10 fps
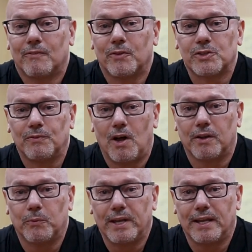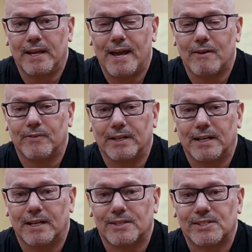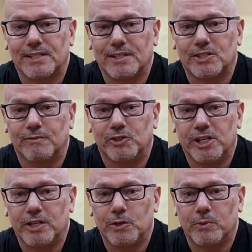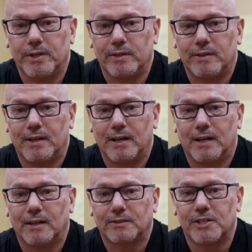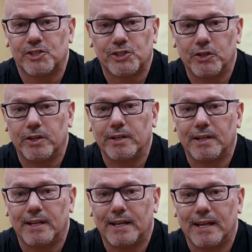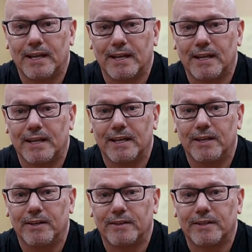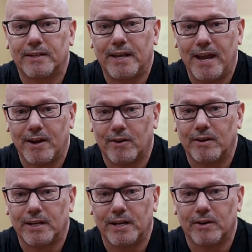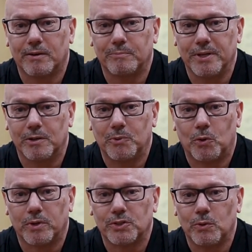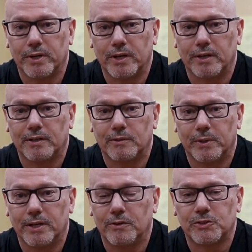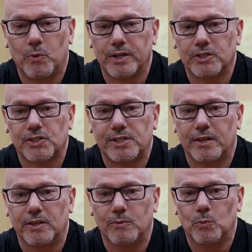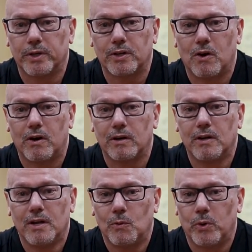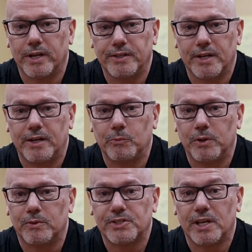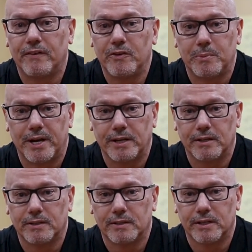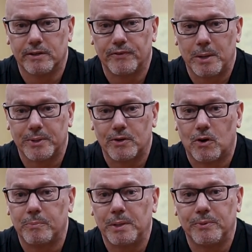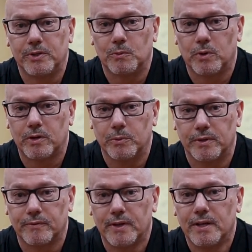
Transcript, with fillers: First of all, we have a, a sense of genuine uh, concern and care here at Peter Boulware Toyota. We don't want to just sell you one car, one and done. We want to sell everybody in your family a car, people you work with.